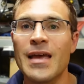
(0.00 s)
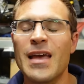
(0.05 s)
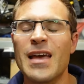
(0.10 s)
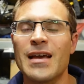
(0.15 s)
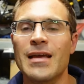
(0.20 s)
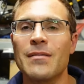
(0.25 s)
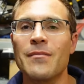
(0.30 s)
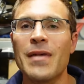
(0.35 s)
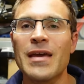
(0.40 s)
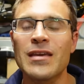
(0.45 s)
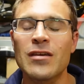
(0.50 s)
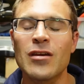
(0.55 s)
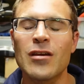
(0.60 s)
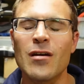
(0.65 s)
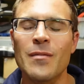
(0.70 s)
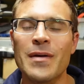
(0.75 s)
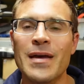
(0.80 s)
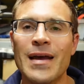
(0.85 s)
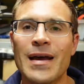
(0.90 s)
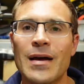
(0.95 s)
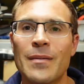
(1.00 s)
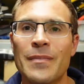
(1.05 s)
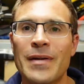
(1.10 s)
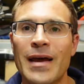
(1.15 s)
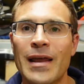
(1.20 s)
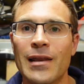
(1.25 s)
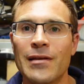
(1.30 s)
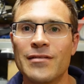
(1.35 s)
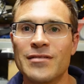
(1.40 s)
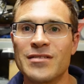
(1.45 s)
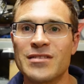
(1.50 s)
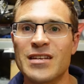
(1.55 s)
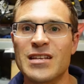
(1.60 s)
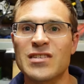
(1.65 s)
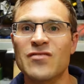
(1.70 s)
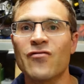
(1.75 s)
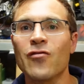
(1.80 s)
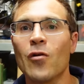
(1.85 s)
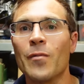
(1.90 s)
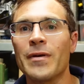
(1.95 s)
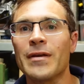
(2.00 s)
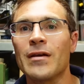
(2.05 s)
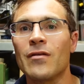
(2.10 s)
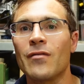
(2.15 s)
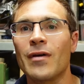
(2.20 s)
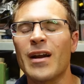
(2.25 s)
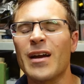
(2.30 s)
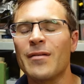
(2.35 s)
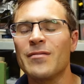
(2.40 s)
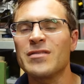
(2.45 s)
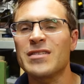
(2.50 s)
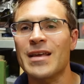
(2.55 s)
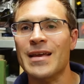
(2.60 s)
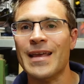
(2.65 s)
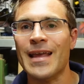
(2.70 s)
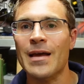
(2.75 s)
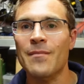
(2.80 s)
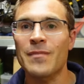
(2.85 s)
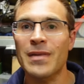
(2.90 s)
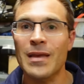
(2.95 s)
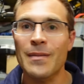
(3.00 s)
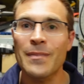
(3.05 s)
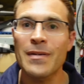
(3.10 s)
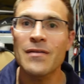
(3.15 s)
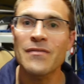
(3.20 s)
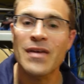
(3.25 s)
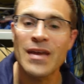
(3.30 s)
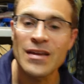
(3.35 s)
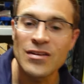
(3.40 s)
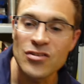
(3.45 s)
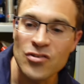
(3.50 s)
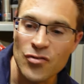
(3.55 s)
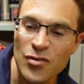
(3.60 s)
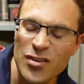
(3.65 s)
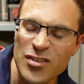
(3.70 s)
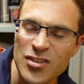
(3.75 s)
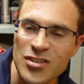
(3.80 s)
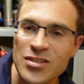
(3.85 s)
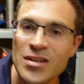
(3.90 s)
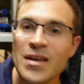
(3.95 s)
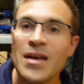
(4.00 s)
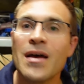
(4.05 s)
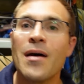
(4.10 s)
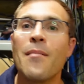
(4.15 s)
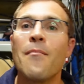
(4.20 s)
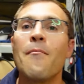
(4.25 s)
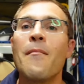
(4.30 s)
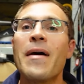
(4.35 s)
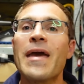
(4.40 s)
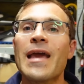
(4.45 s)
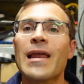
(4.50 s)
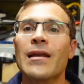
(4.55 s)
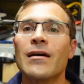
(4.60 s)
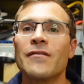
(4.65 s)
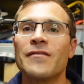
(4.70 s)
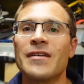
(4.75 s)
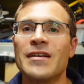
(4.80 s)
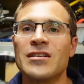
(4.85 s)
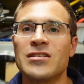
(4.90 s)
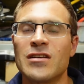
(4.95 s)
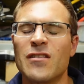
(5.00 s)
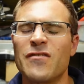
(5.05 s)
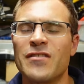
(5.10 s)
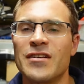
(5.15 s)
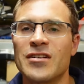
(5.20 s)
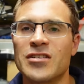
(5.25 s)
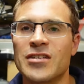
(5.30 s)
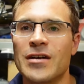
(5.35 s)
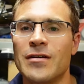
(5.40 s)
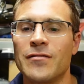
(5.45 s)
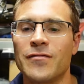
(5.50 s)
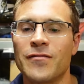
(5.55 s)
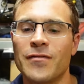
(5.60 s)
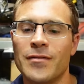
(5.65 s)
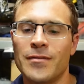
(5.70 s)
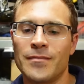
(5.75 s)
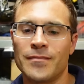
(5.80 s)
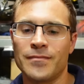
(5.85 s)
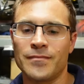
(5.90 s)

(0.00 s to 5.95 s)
It can make you go a bit out of balance, it's flopping around, it can be a bit of a hindrance. Make life easier for yourself.